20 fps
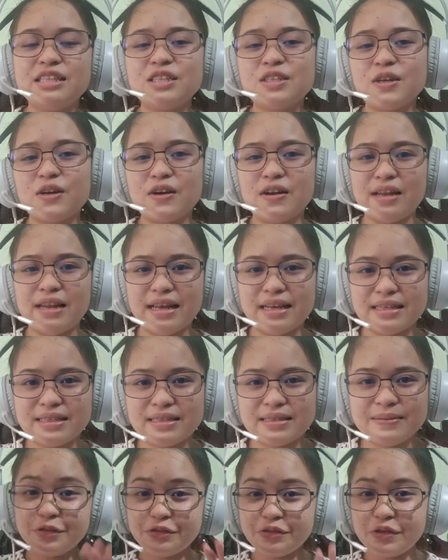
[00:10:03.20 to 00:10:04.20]
or less.
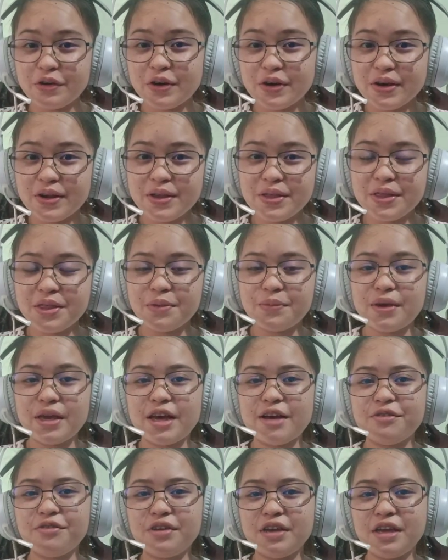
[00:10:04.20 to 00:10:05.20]
Fifth, we have
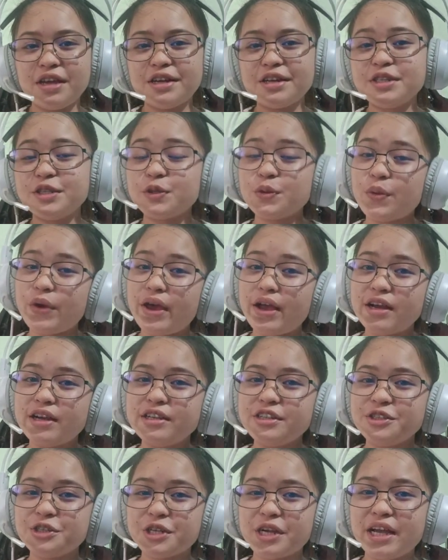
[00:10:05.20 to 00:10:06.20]
here square,
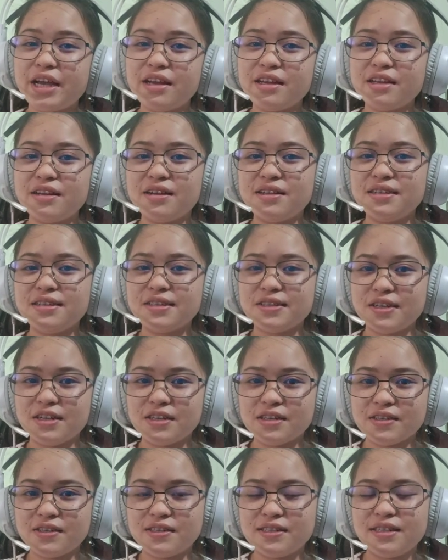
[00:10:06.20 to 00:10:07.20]
triangle,
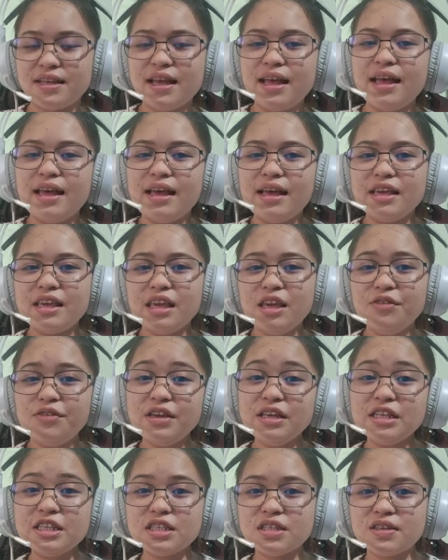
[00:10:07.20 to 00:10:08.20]
circle. Giving
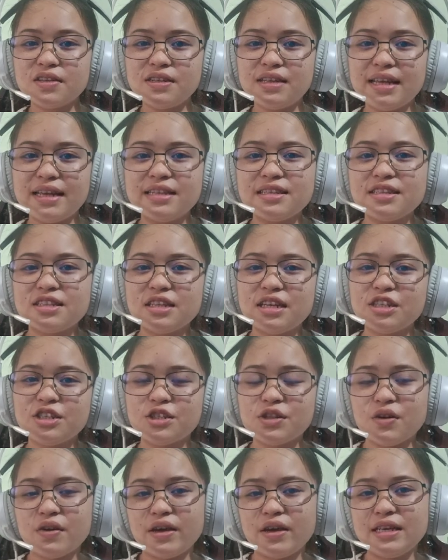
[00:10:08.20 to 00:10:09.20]
students a
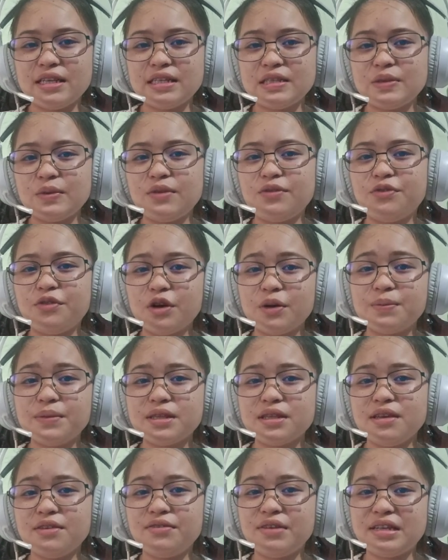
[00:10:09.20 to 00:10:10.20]
choice with formative
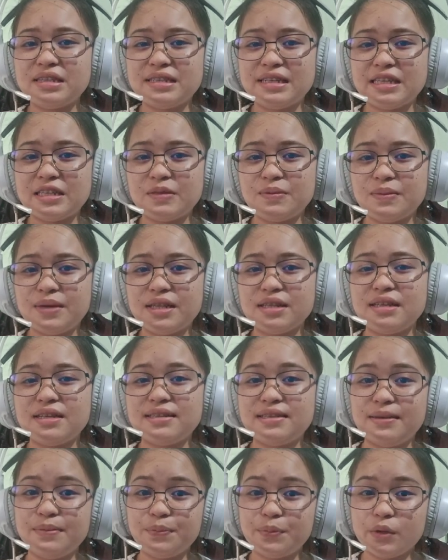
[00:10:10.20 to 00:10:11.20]
assessment is
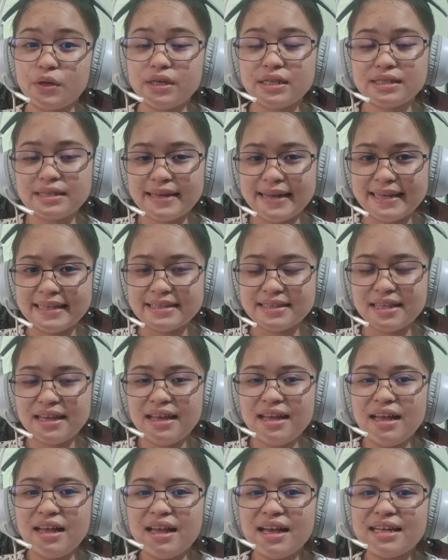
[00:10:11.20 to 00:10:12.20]
important,
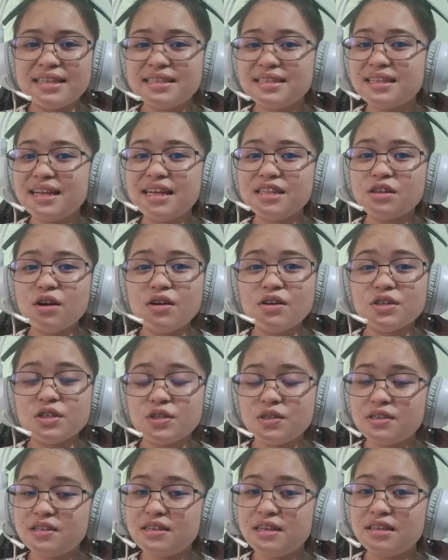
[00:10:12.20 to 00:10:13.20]
as not all
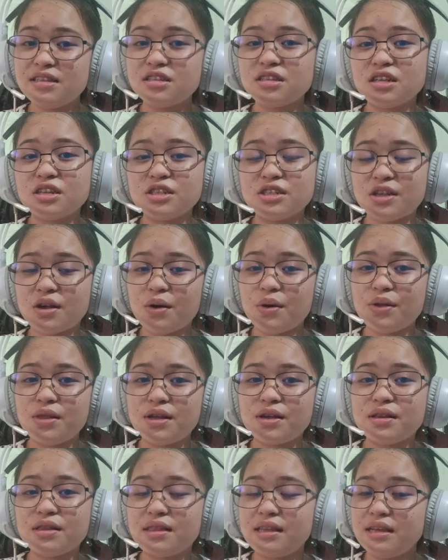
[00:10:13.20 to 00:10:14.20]
students show their
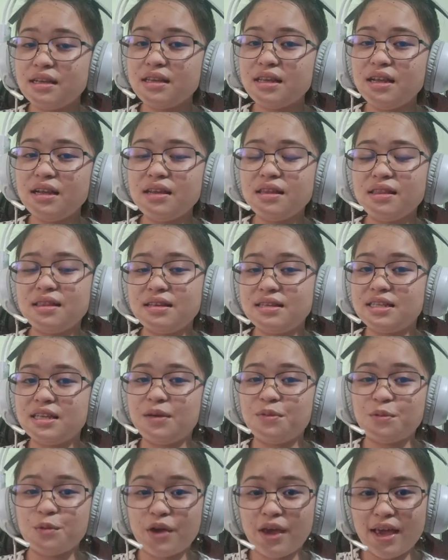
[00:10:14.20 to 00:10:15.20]
thinking the same
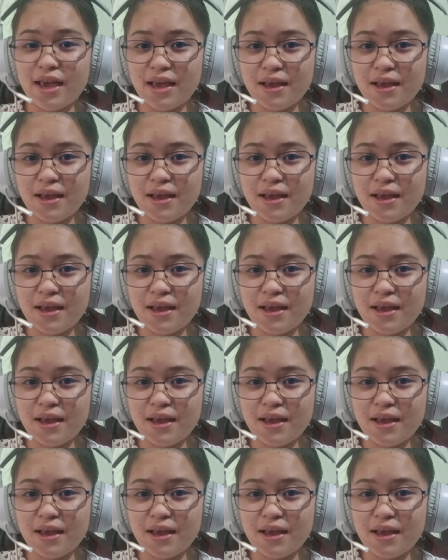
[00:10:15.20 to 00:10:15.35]
way.